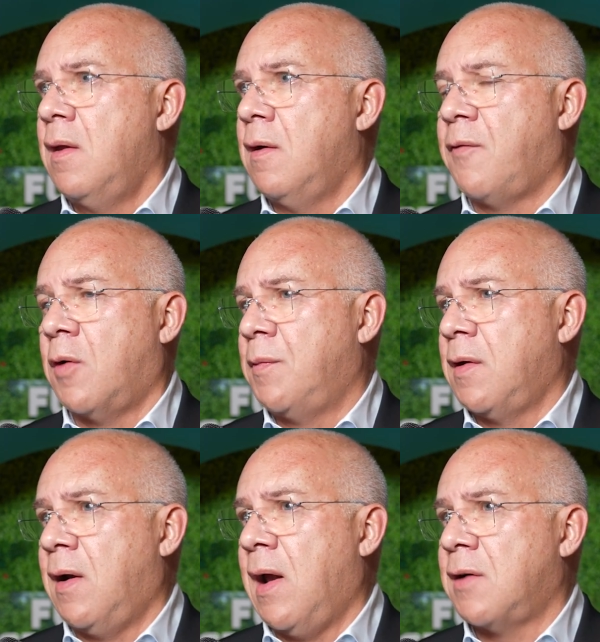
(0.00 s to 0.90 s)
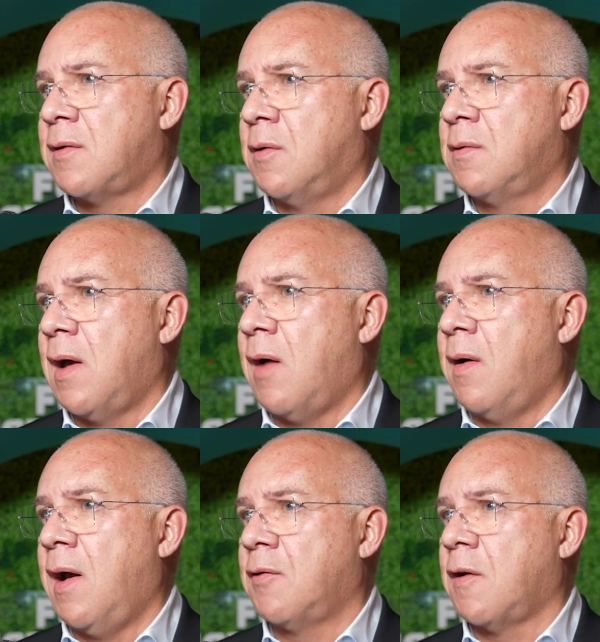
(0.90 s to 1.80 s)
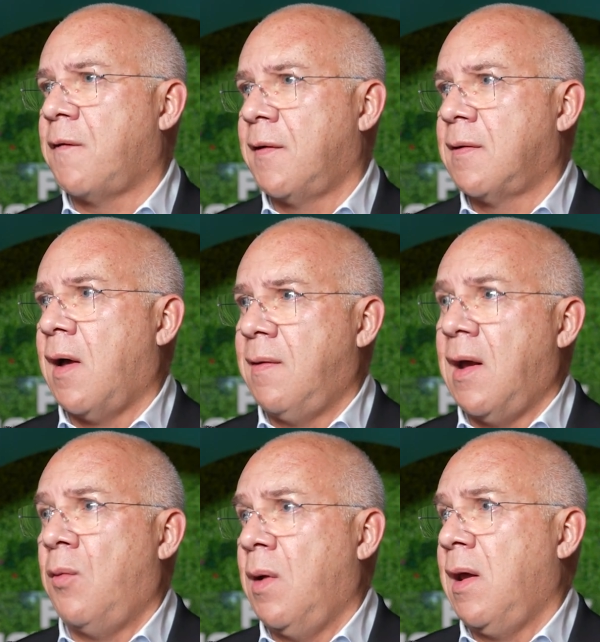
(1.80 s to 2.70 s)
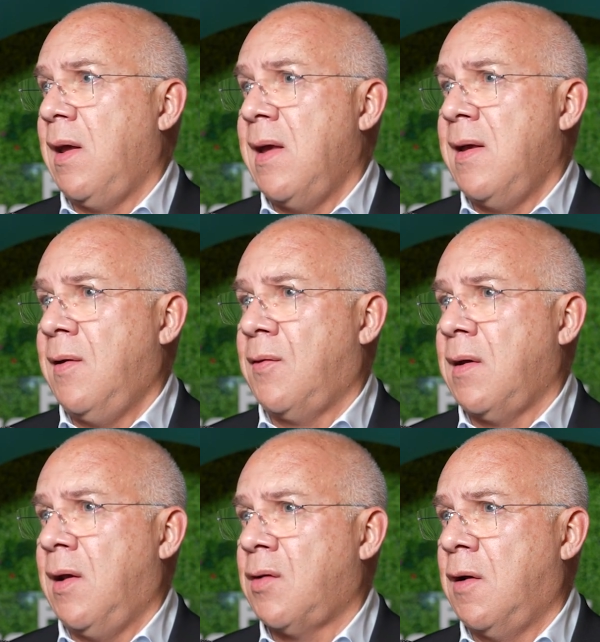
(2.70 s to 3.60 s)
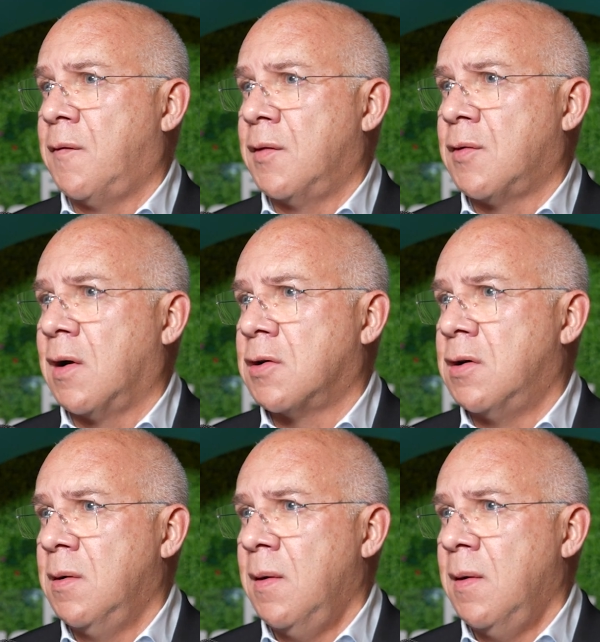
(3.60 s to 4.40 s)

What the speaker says: the Forbes International Tower has a facade that really is its infrastructure.